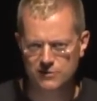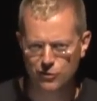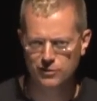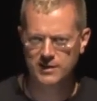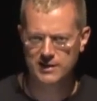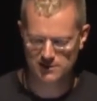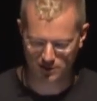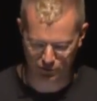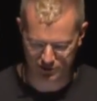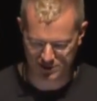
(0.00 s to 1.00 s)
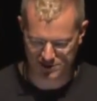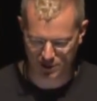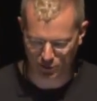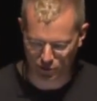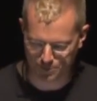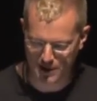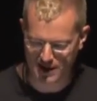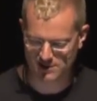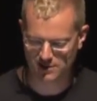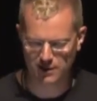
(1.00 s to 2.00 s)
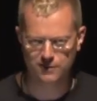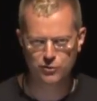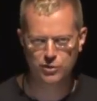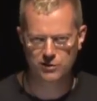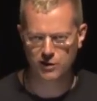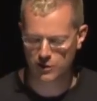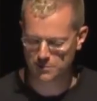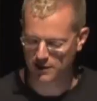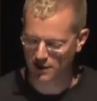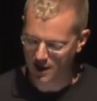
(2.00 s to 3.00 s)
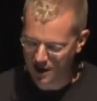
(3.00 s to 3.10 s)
turnkey solutions that are robust, like the vernier equipment.